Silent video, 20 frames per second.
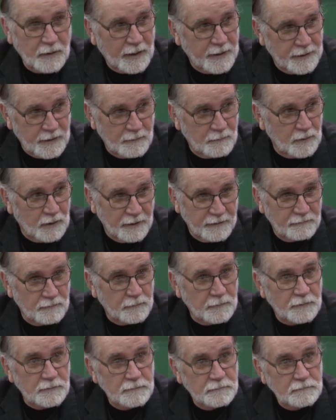played unbelievable.
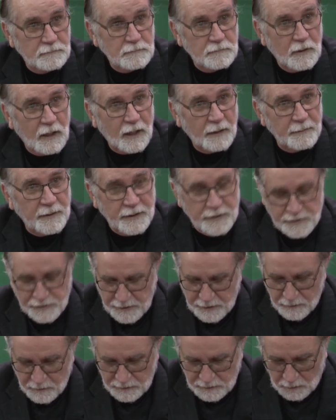I mean,
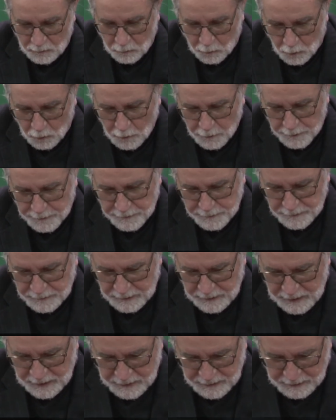she was a warrior
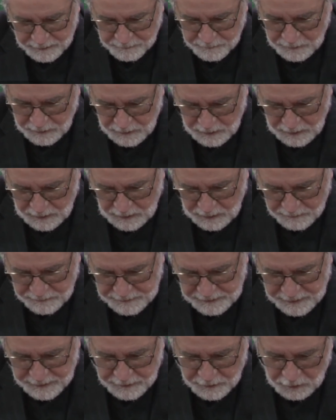tonight. I'm
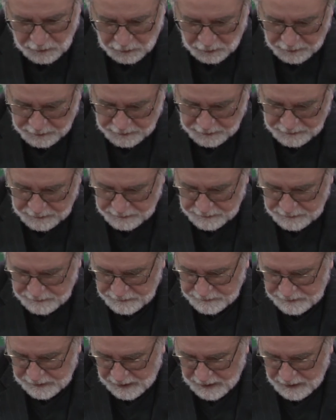sitting here looking at the
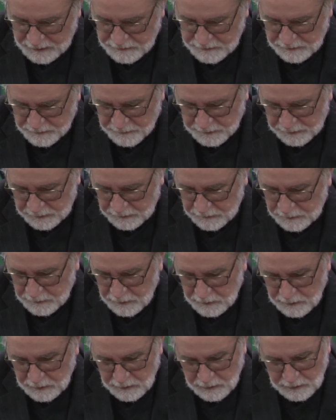stats. I mean,
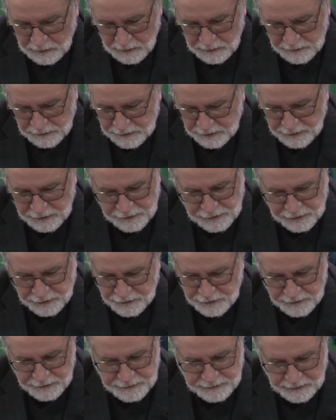she
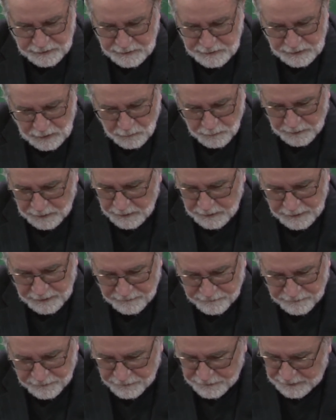just did so many
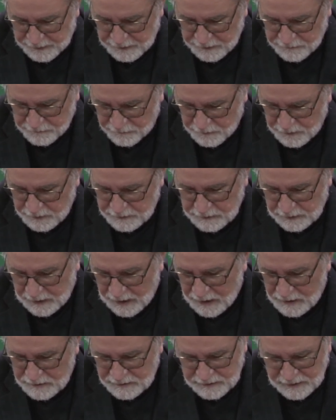different things for us
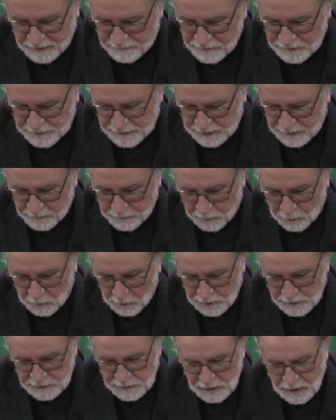tonight. 17
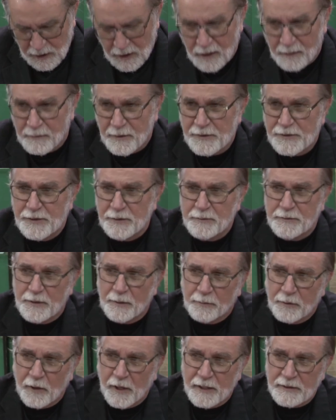points. But she was a
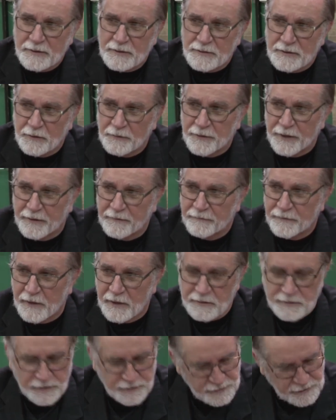presence on
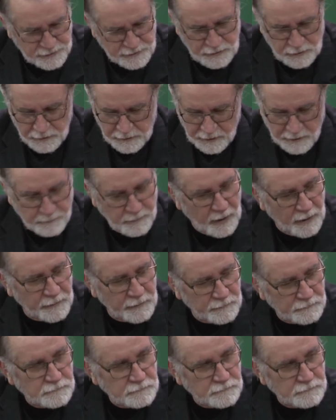defense, and she's going to get better.